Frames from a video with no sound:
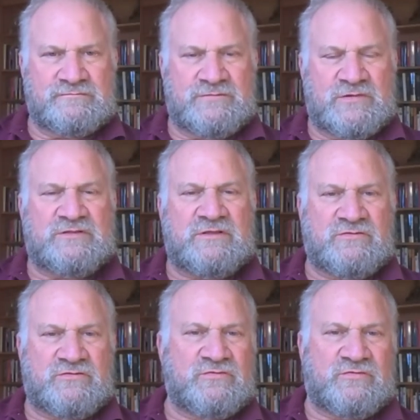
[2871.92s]
But there's
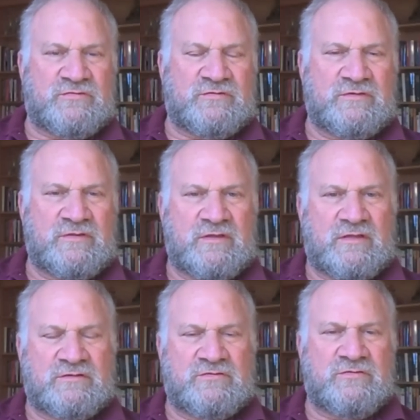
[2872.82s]
juice,
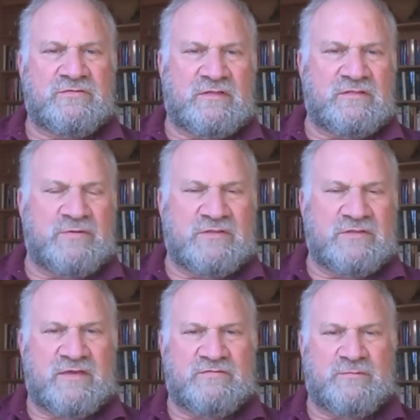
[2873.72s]
and the juice and the pits
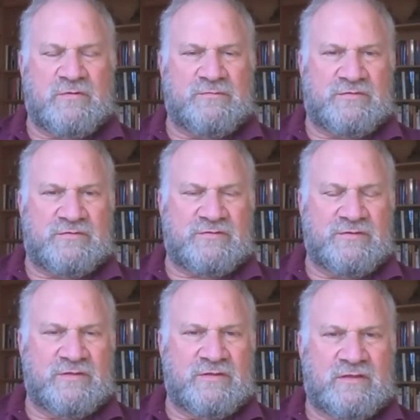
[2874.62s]
have its purpose.
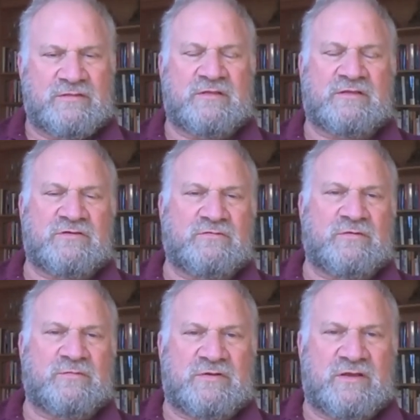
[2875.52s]
It's not just
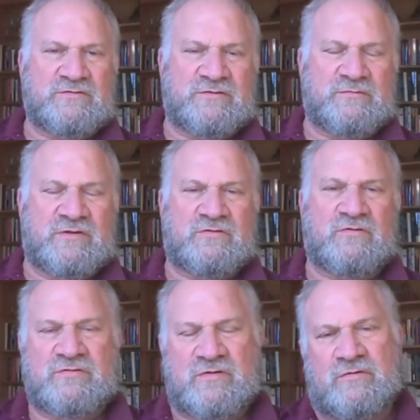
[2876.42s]
reproduction, but it's
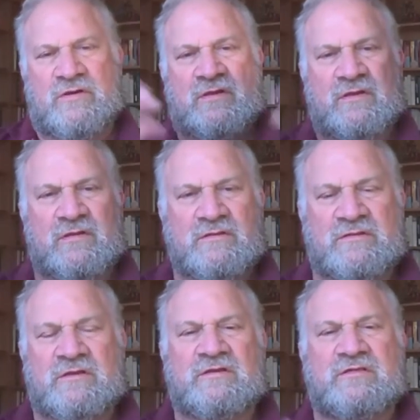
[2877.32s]
also the
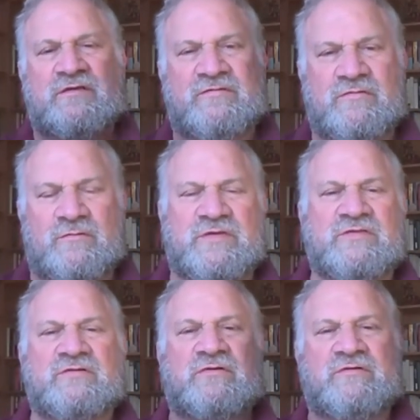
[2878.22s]
inconceivable
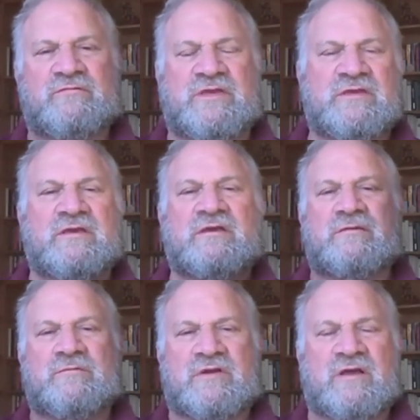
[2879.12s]
mystery of being
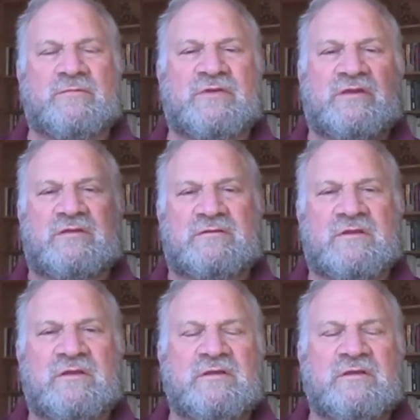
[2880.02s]
and becoming. And,